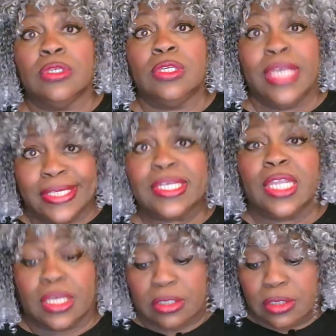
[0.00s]
Yes, it
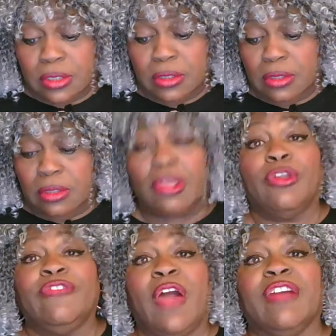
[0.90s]
is.
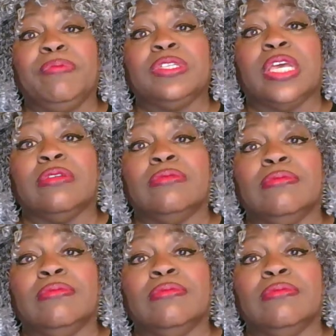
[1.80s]
35%.